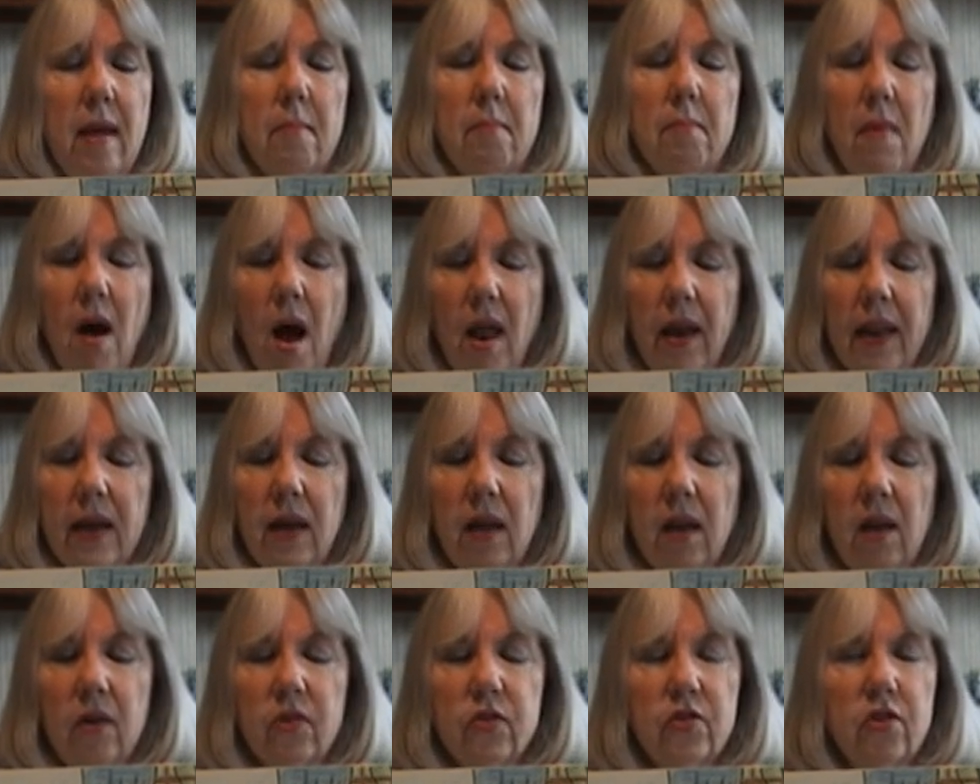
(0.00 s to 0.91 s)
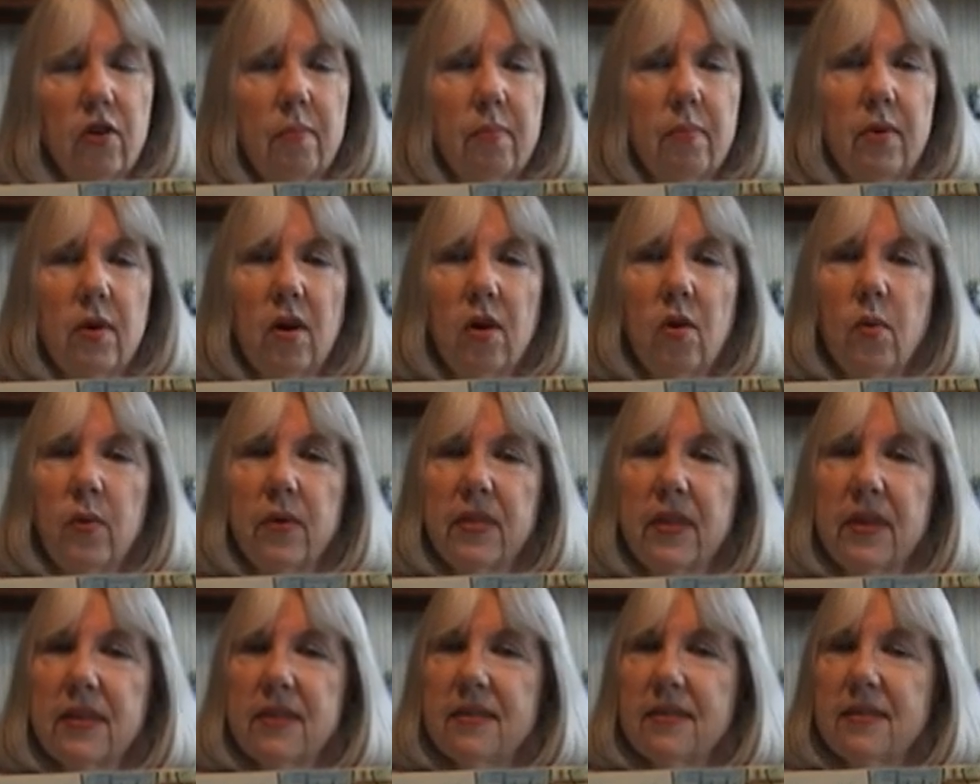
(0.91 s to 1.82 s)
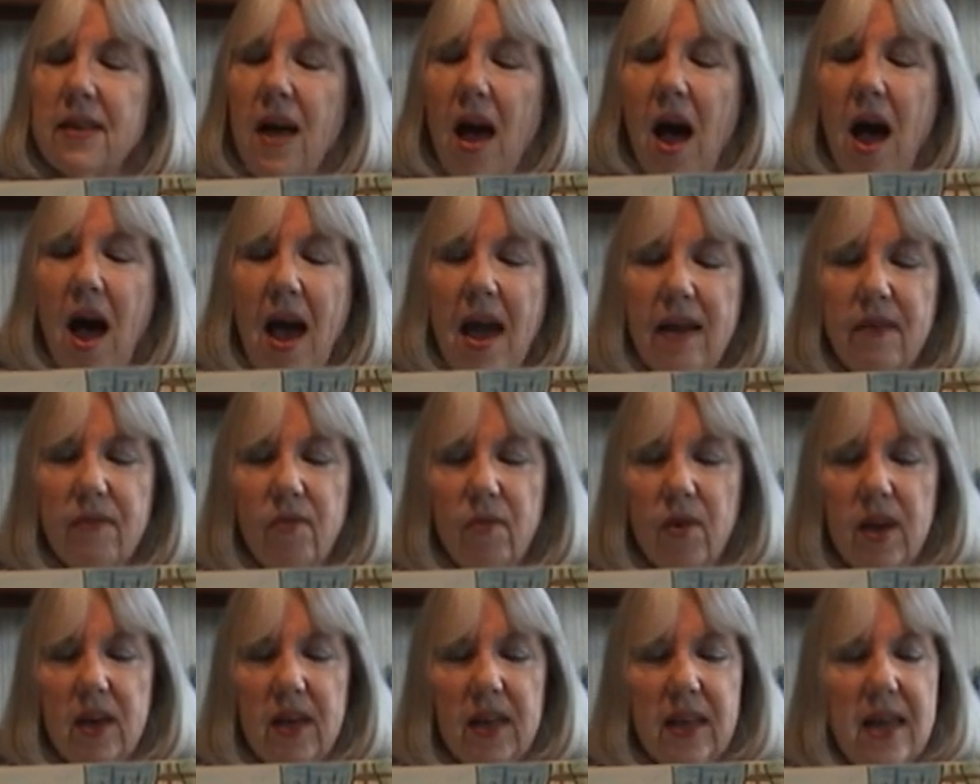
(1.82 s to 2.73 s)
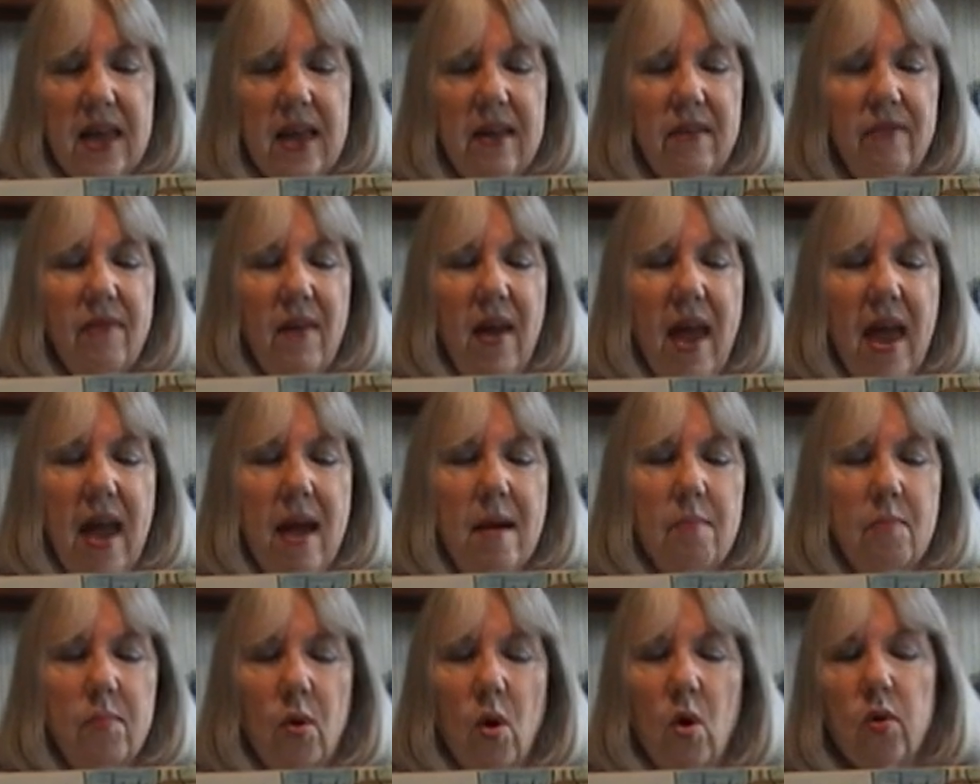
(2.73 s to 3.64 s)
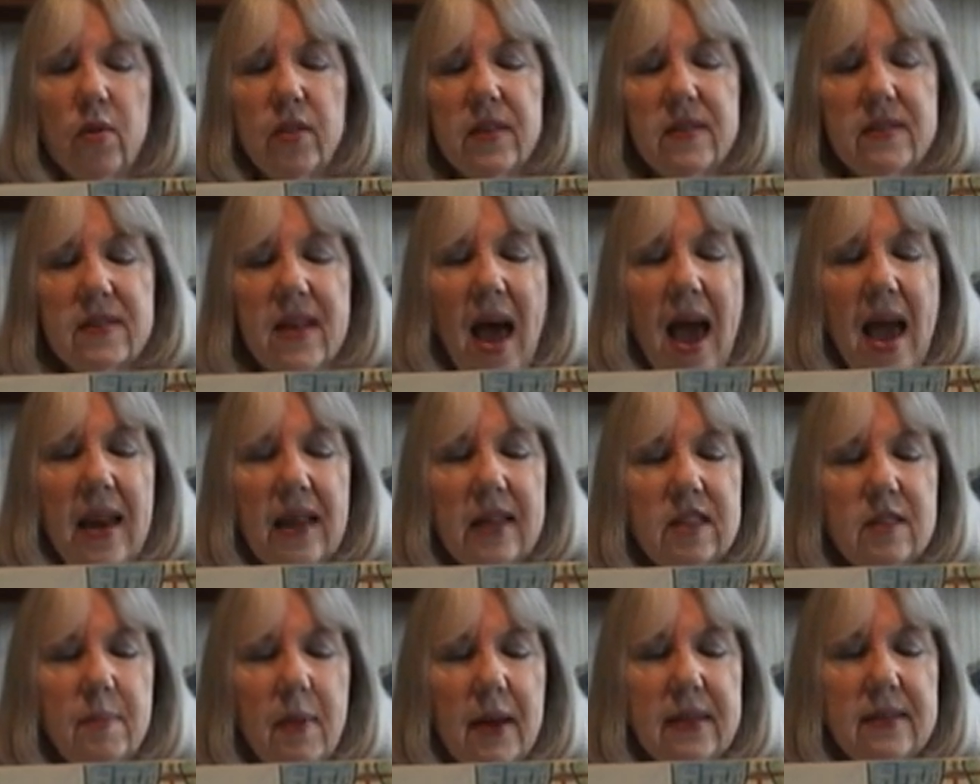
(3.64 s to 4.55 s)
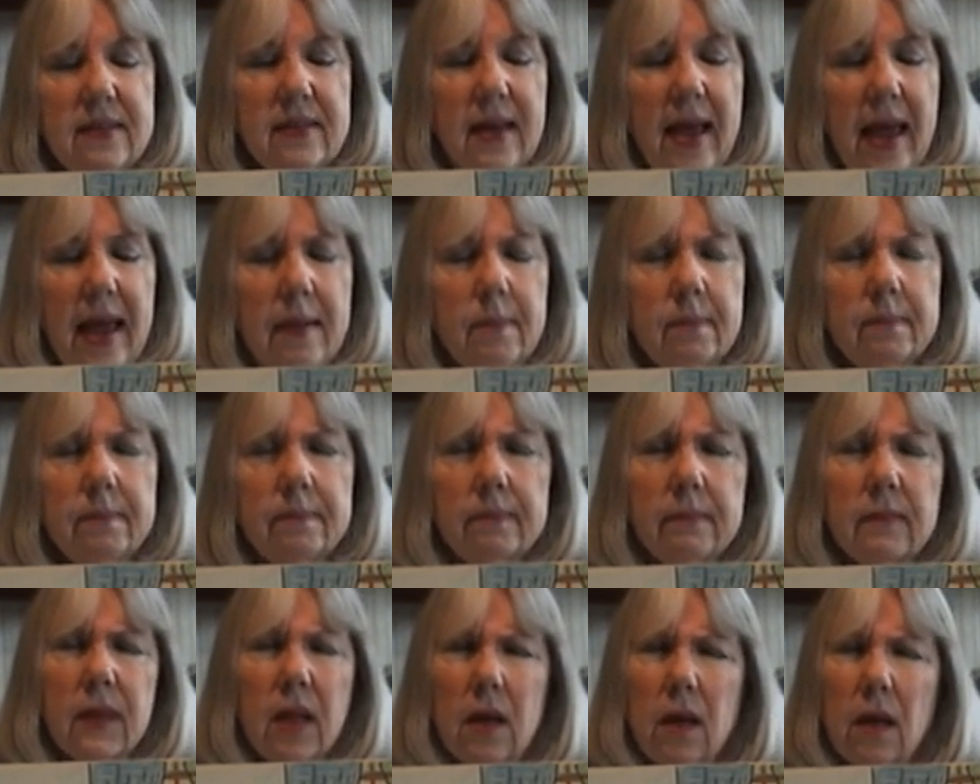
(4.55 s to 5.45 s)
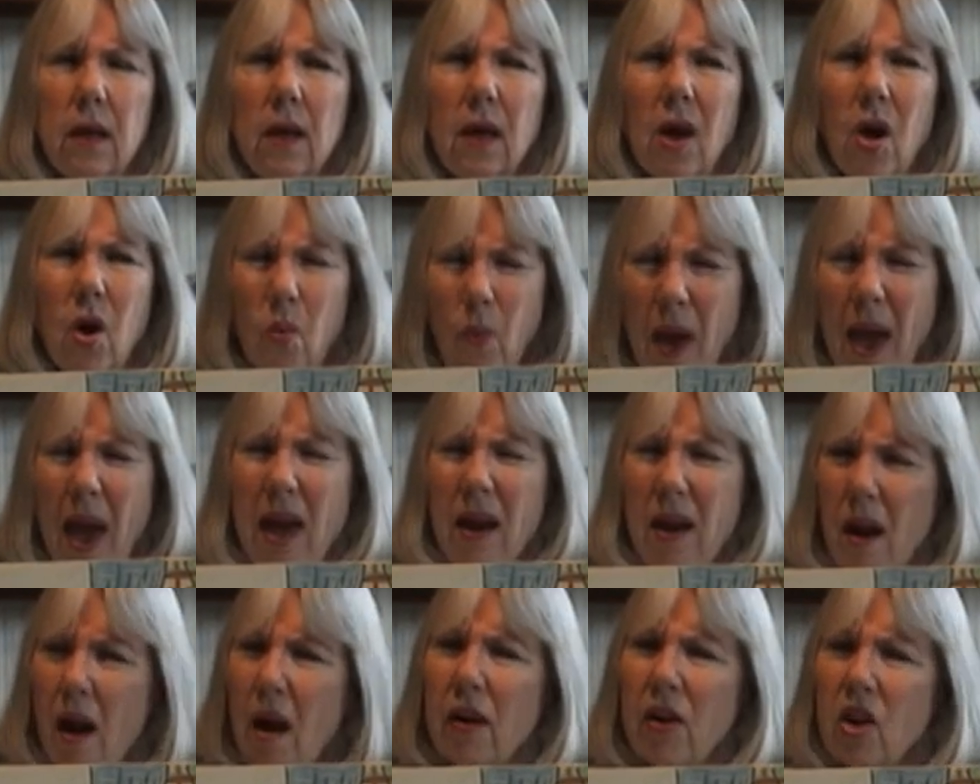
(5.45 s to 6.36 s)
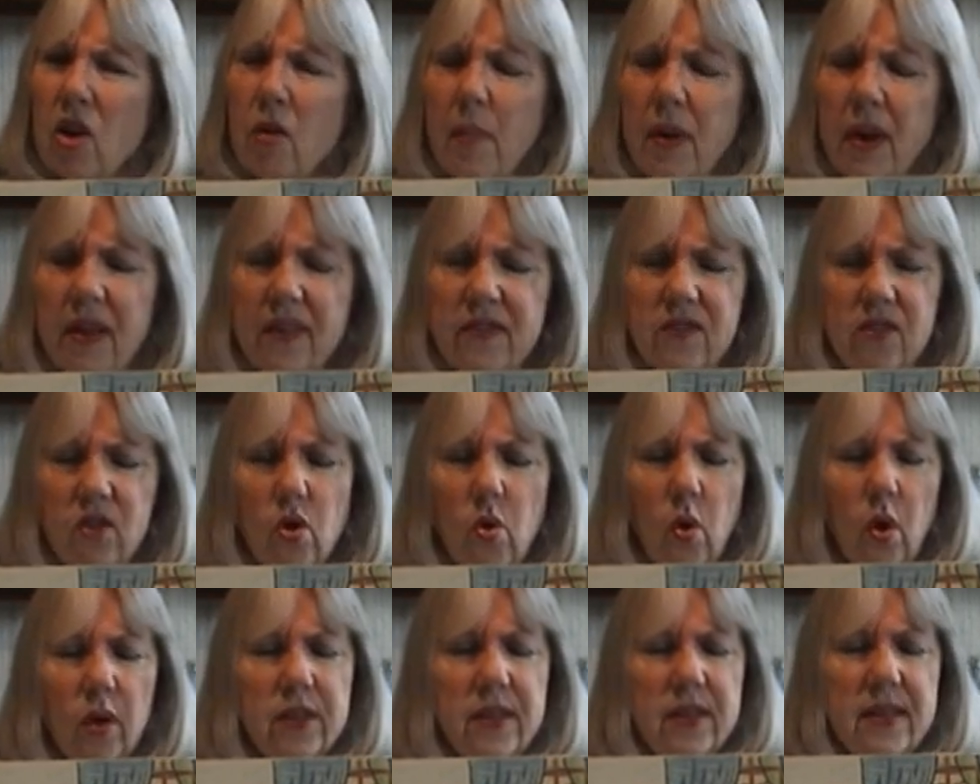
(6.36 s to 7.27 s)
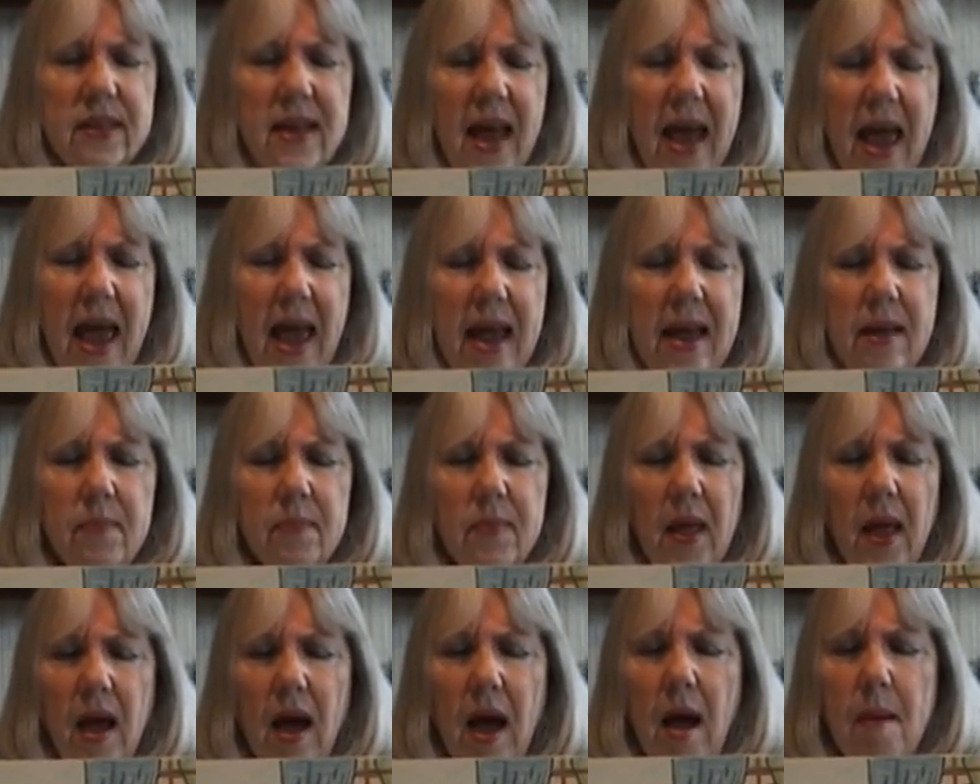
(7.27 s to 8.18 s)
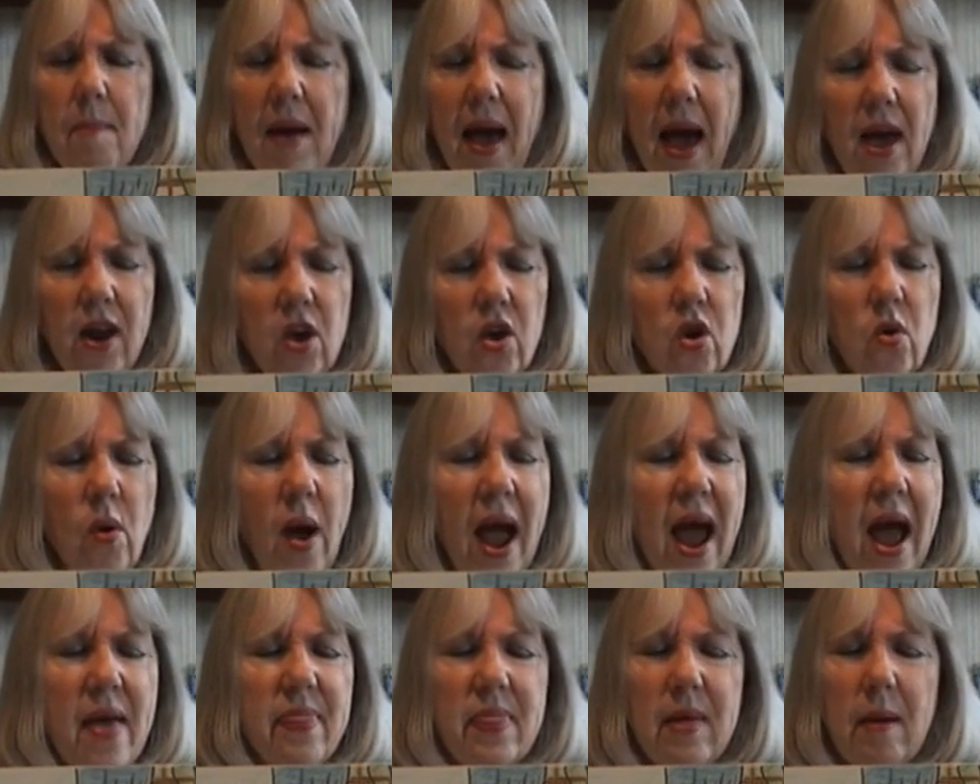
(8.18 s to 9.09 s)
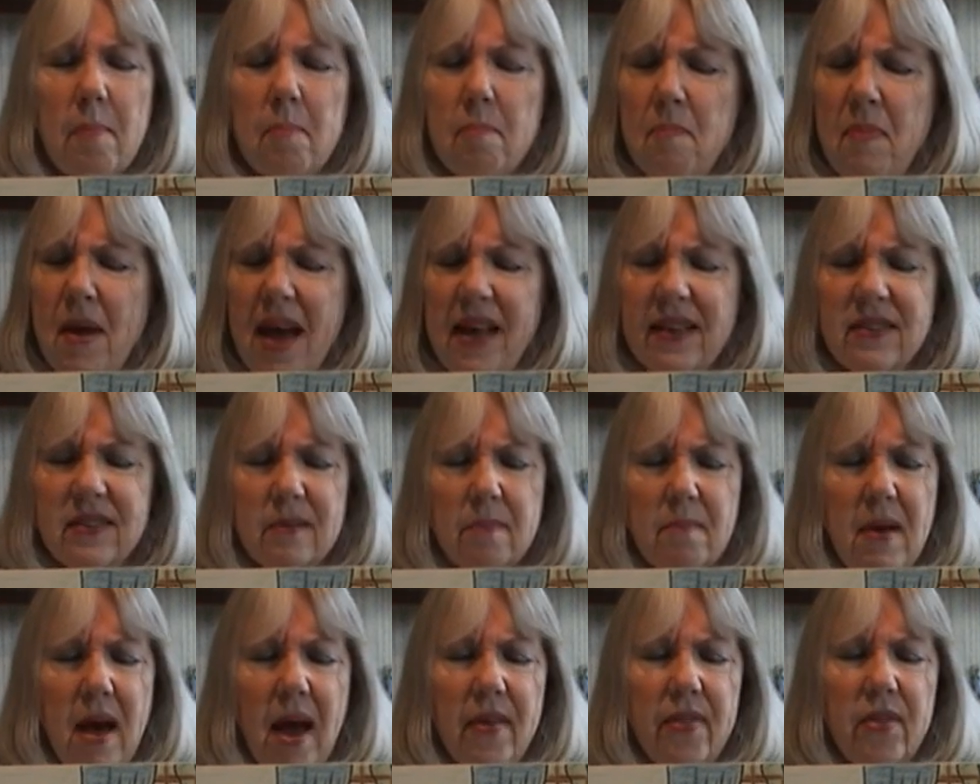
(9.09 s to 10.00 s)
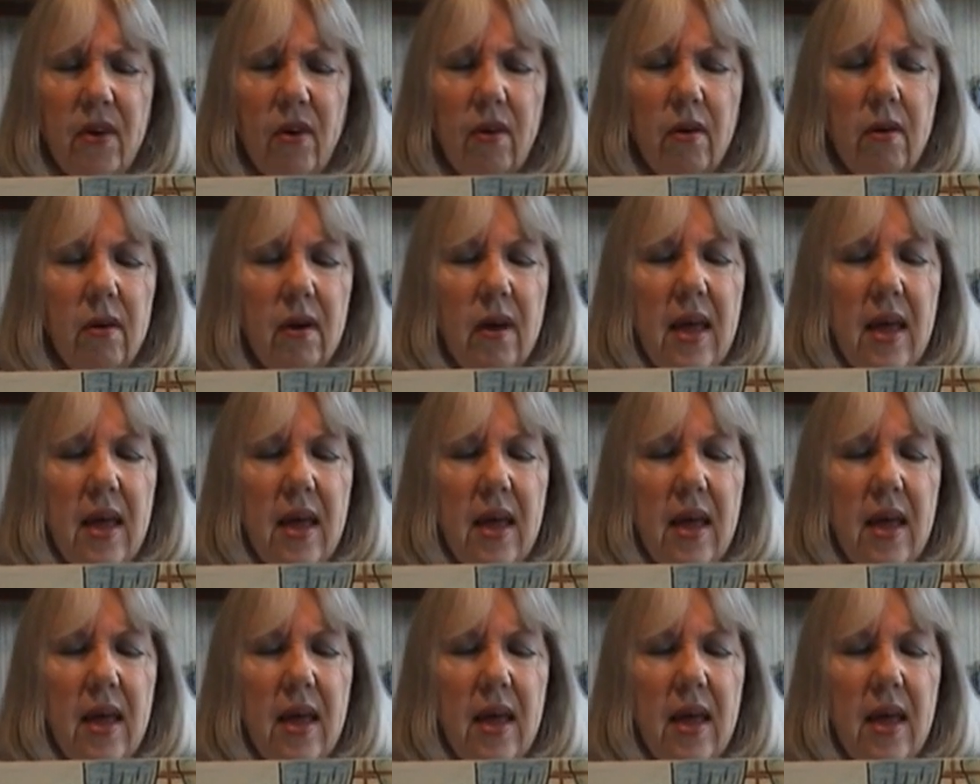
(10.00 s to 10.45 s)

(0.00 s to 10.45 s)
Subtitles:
Molly closed her book with a sigh of relief and broke the silence by saying, we had an argument at school today about who had the best mother.